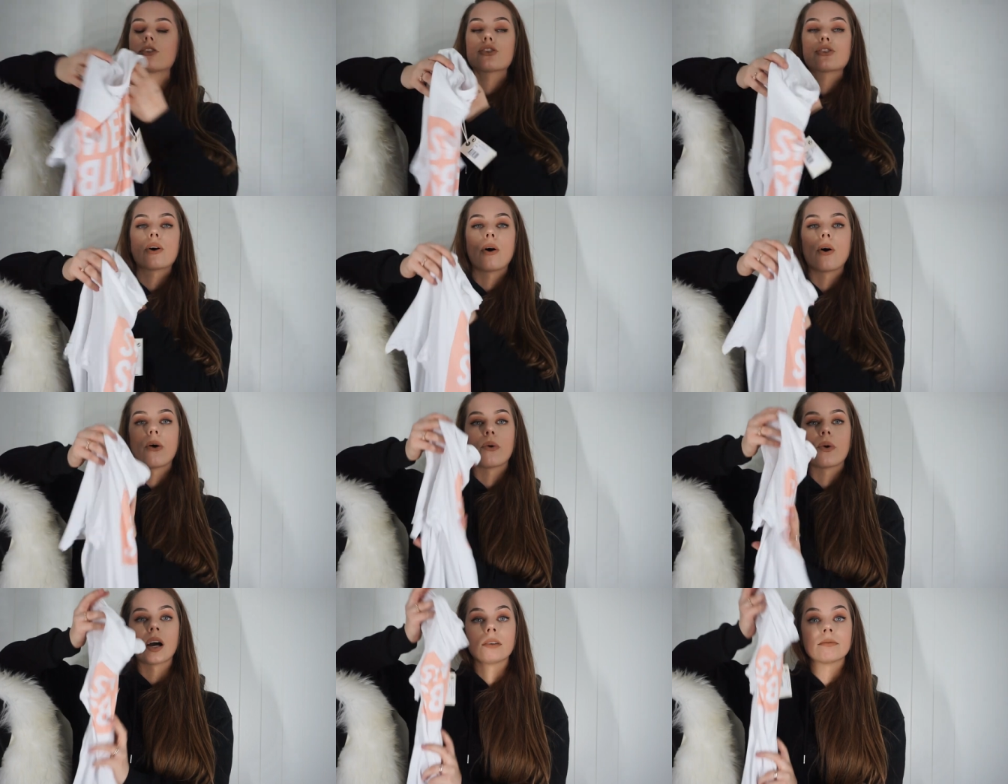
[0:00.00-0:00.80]

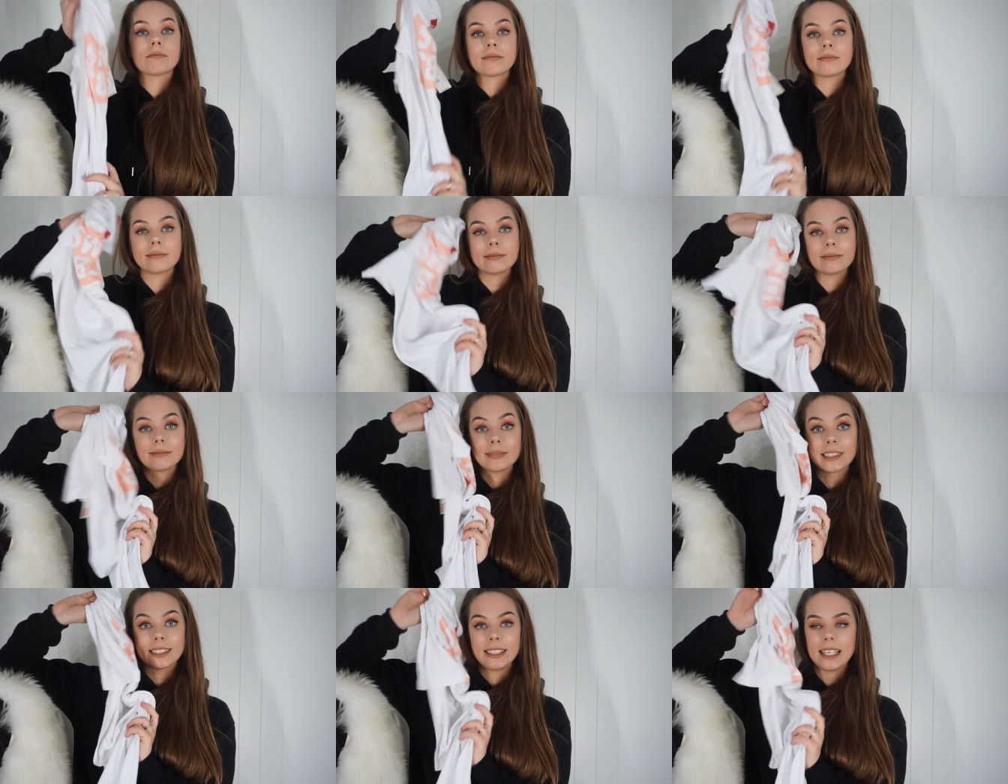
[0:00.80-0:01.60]
So
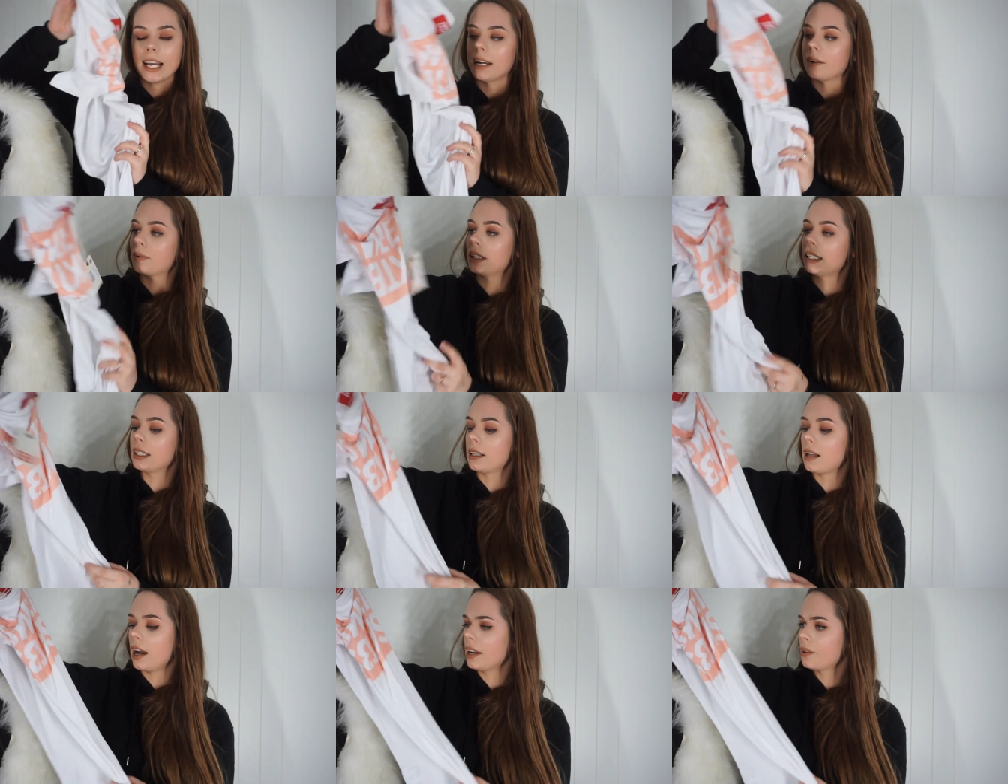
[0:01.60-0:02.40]
yeah,
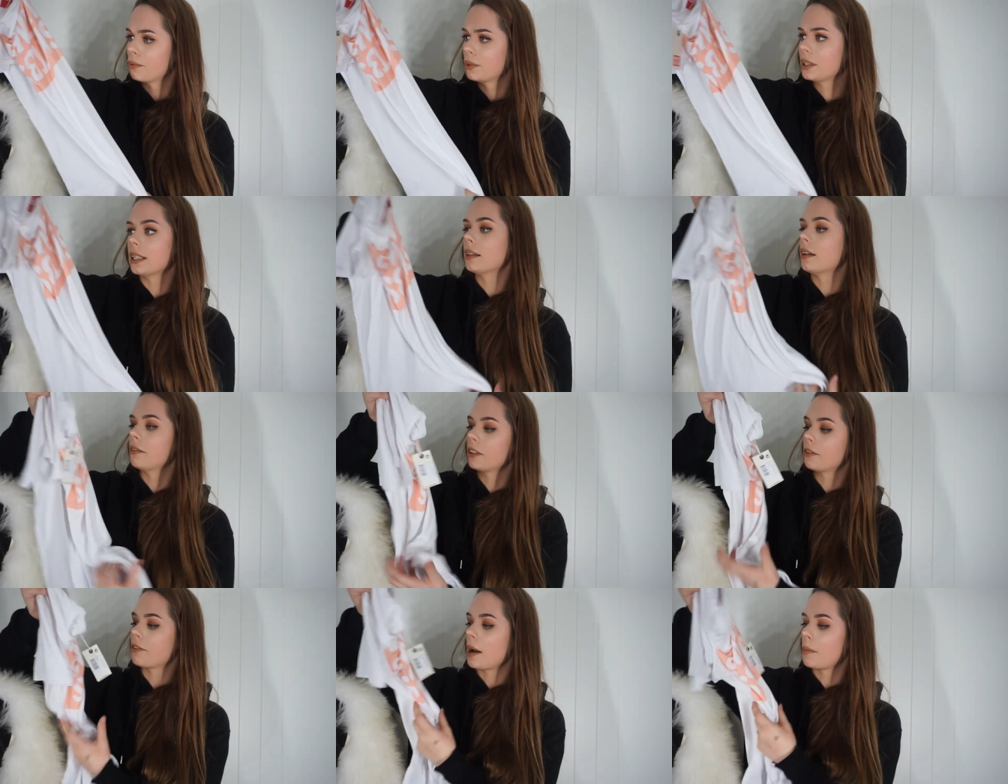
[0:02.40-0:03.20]
I really
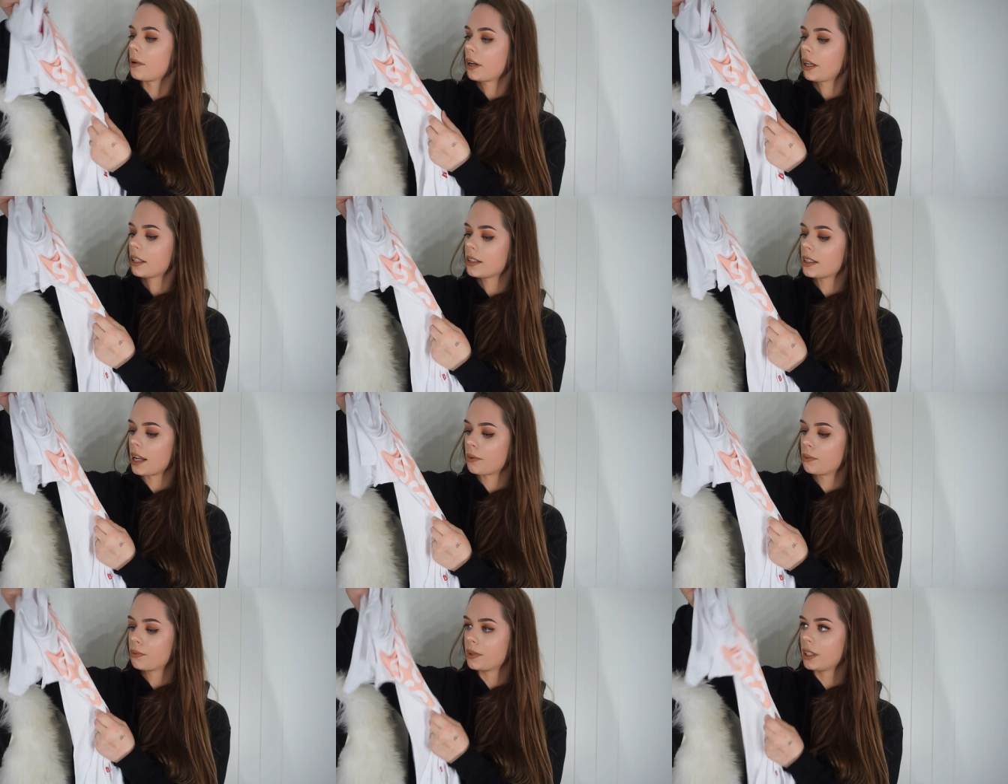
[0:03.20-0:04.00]
love the fabric. It's
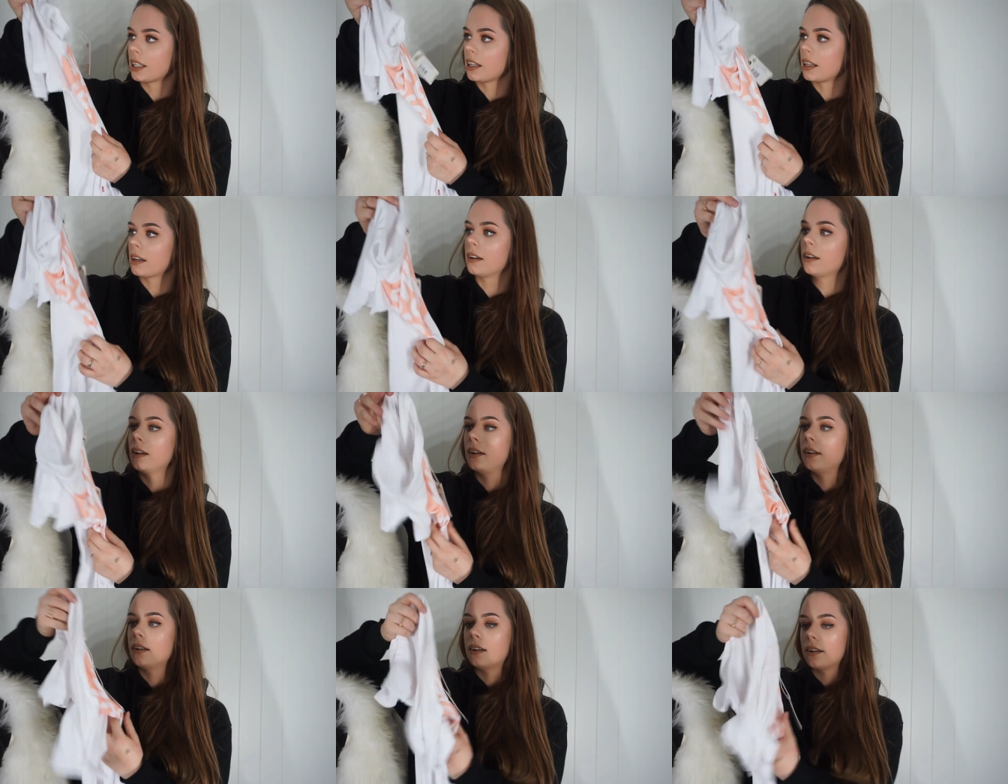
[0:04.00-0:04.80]
like really
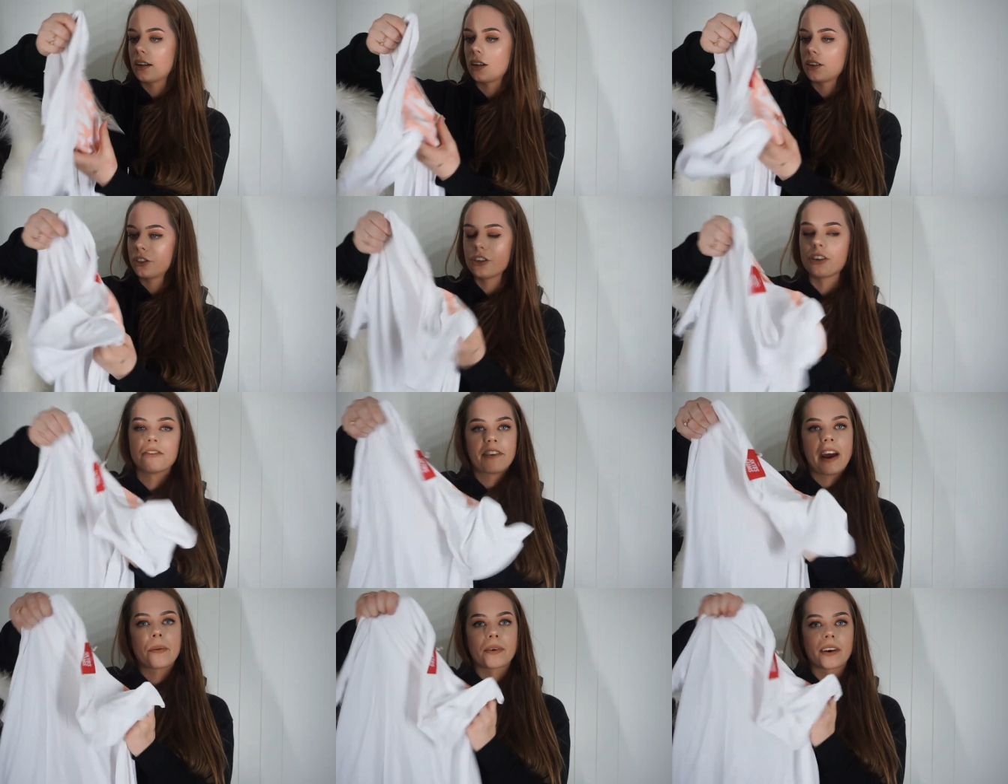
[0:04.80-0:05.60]
good
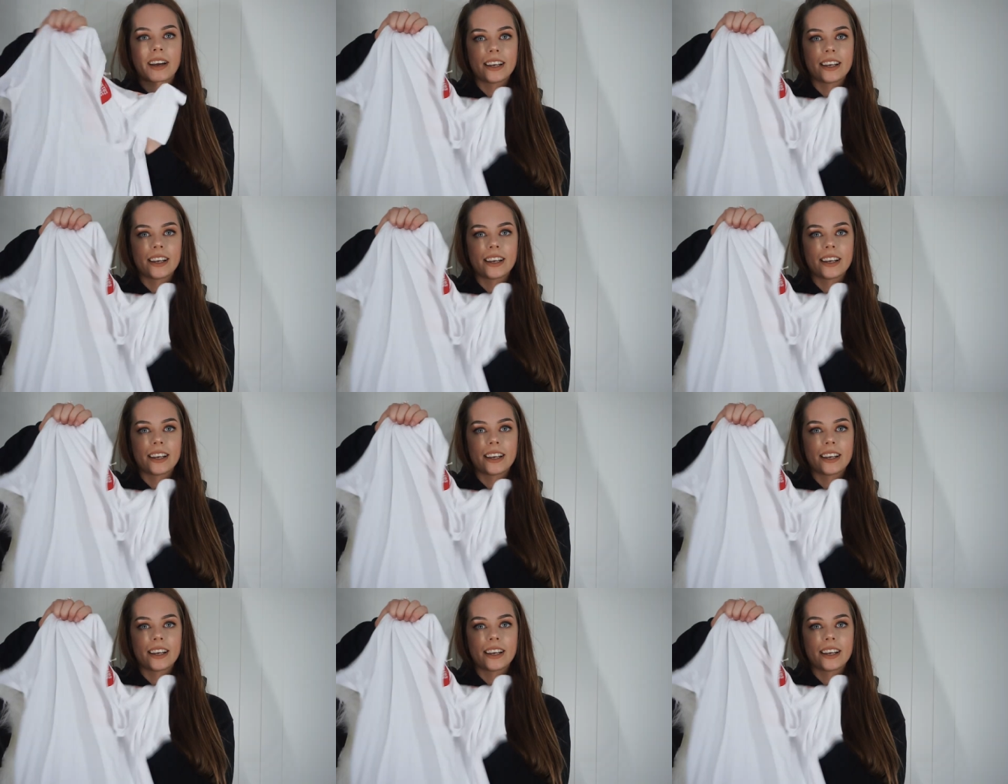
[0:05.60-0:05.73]
fabric.